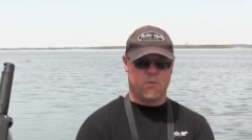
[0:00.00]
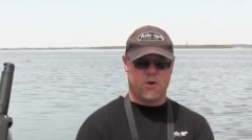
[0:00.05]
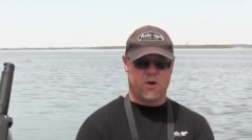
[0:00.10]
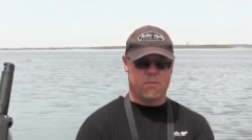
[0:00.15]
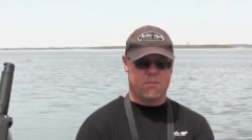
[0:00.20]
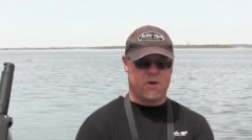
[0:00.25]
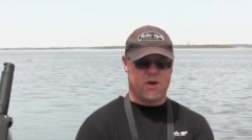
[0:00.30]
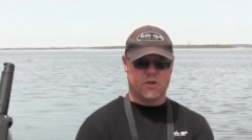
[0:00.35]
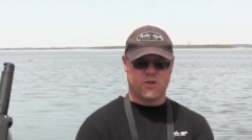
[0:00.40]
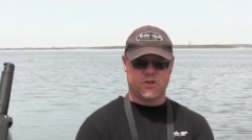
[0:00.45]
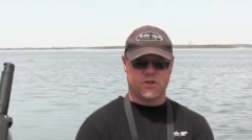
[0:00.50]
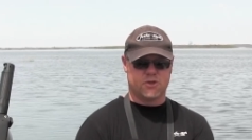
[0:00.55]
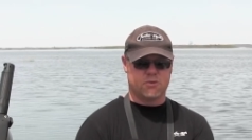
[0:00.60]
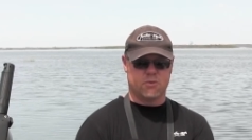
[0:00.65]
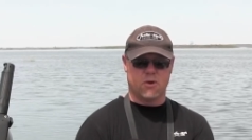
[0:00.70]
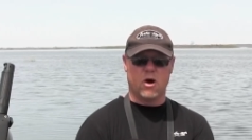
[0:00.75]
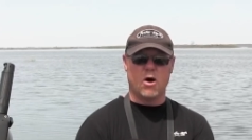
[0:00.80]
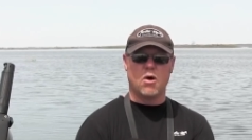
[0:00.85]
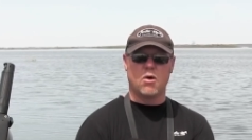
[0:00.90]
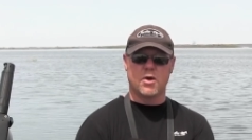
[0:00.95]
pretty much
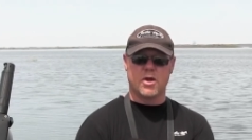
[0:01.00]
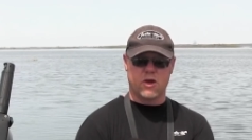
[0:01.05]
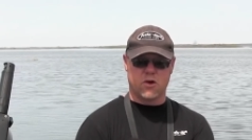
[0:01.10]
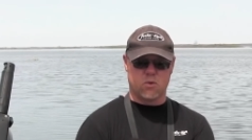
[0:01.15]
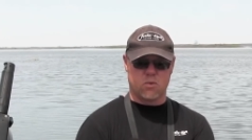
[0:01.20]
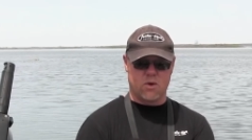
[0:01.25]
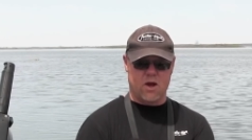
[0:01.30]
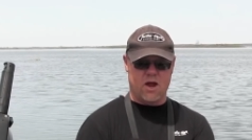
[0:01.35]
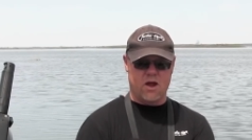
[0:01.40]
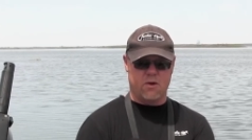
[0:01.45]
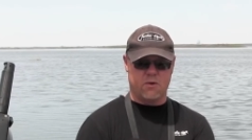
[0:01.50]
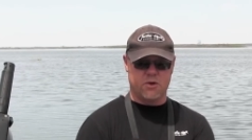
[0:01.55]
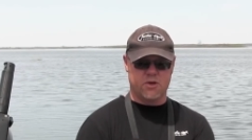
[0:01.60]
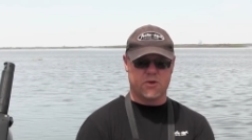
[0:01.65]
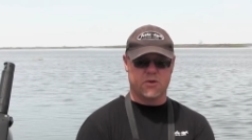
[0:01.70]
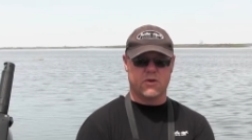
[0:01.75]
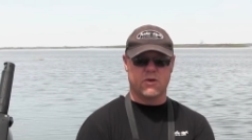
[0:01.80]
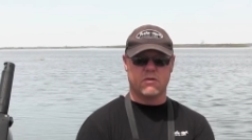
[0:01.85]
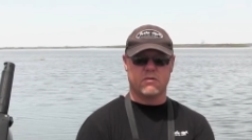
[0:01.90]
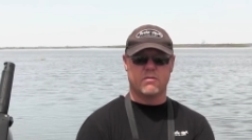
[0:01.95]
all year
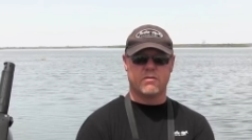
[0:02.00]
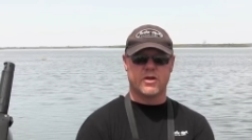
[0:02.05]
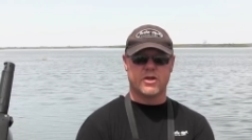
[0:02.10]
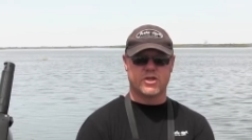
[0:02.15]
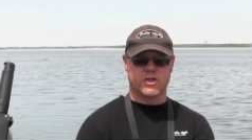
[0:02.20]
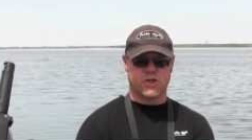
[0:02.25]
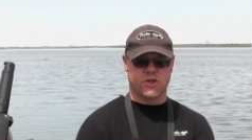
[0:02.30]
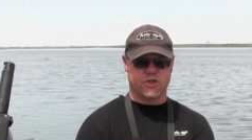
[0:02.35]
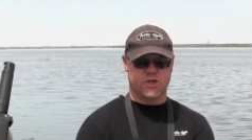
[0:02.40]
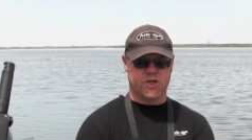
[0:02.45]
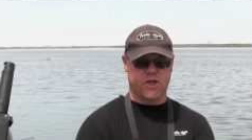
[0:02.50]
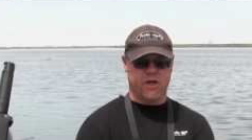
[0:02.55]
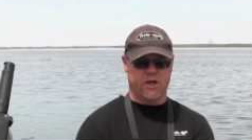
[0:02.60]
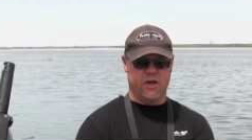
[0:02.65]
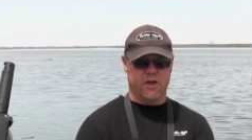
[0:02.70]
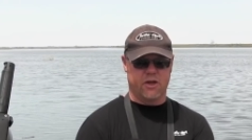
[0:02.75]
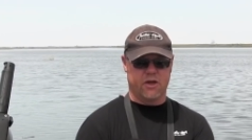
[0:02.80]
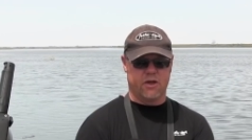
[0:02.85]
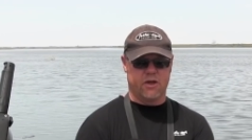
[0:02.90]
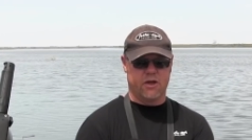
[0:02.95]
round you can fish a
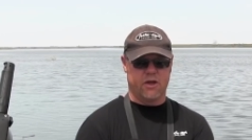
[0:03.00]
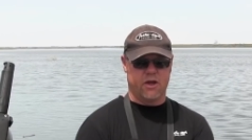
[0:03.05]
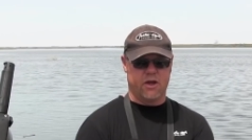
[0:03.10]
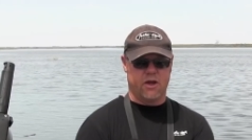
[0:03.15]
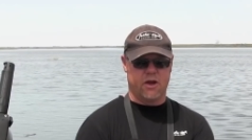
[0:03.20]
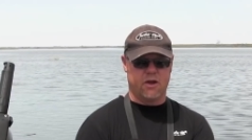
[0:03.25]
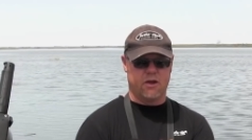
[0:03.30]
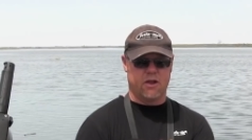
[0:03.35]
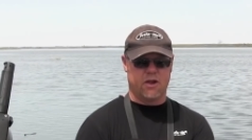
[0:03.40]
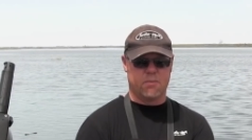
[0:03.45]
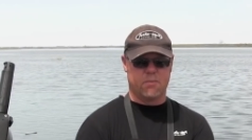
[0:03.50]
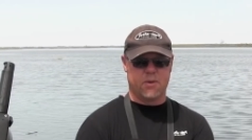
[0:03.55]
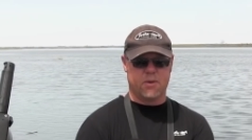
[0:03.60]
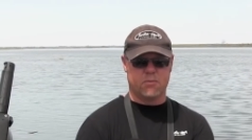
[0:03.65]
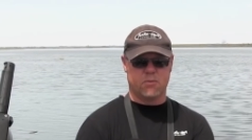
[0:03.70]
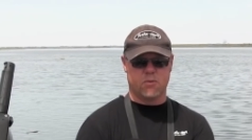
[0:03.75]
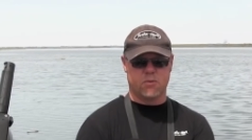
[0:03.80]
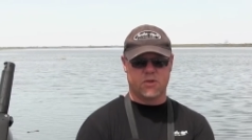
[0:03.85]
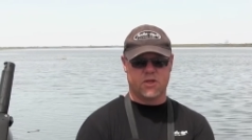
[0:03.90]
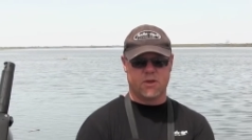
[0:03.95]
jig, and a lot of
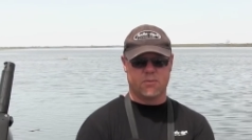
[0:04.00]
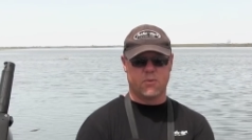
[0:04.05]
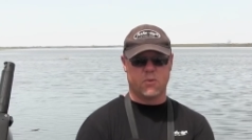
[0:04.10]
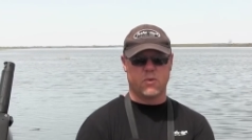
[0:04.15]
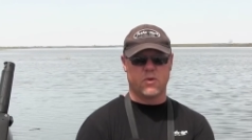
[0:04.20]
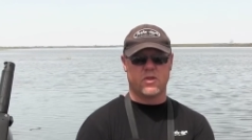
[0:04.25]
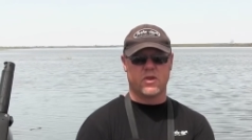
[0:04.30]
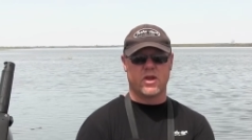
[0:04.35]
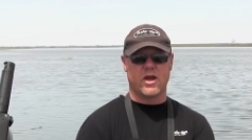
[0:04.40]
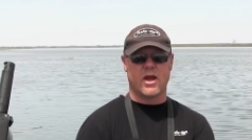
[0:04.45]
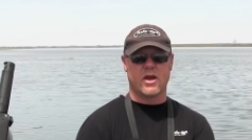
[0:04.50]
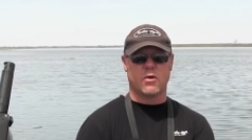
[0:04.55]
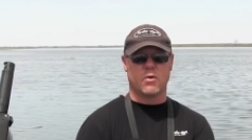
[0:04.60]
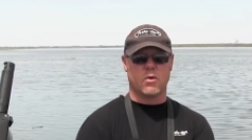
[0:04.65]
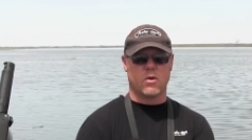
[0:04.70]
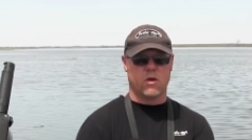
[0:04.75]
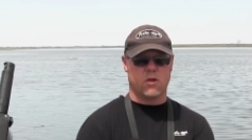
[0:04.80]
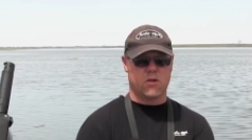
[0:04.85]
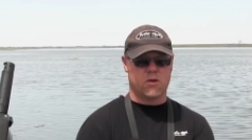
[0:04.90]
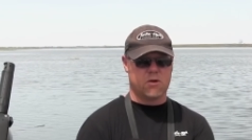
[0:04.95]
people will tip it with a night
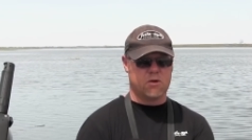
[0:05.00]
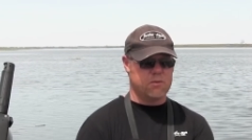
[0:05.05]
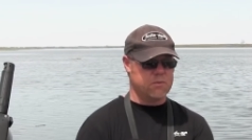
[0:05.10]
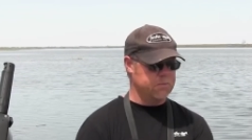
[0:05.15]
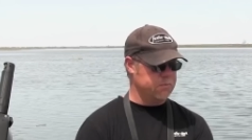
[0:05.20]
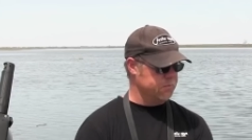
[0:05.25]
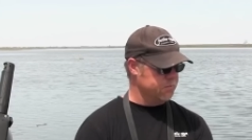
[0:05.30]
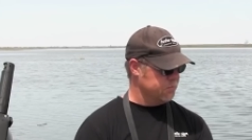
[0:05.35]
crawler.